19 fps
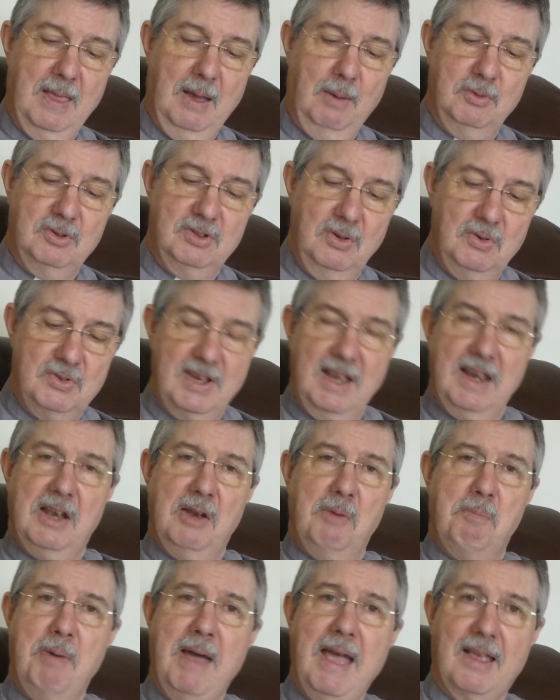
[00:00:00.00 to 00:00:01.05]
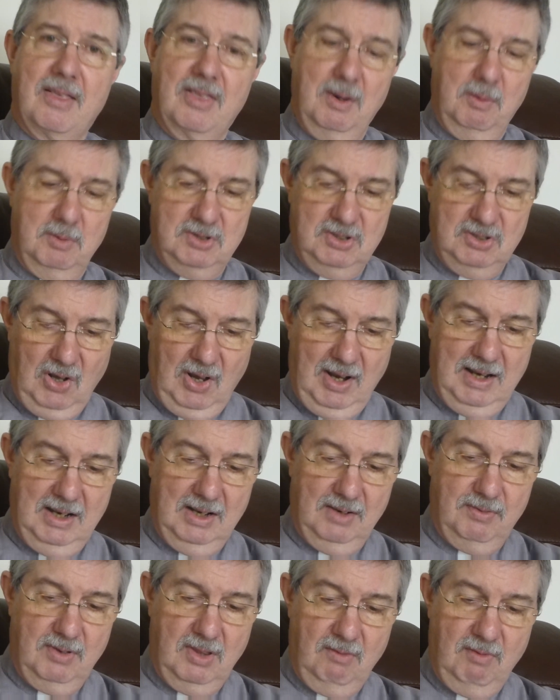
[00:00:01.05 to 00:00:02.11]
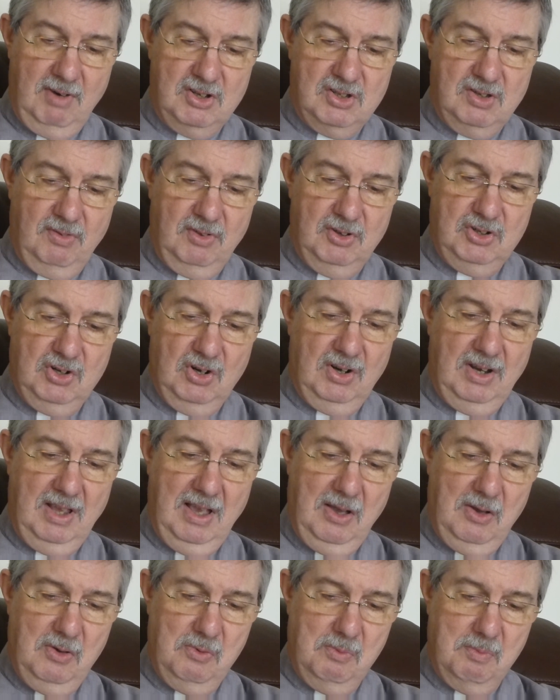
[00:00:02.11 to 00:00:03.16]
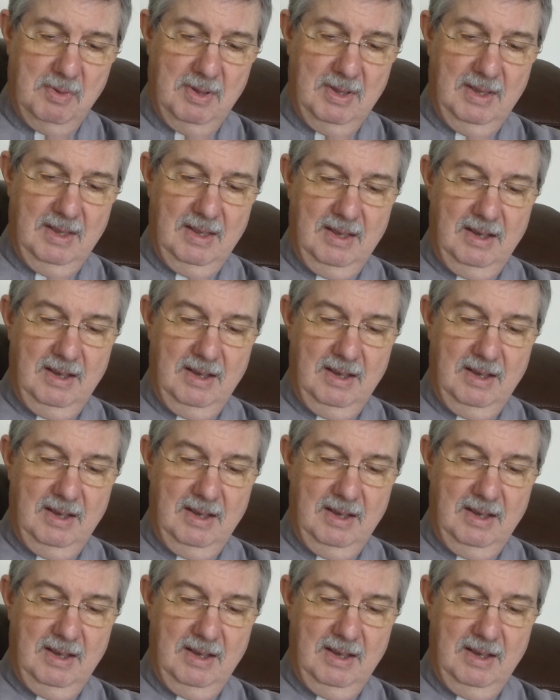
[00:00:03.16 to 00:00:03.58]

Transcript: I was so taken aback that I was silent for the rest of the journey home,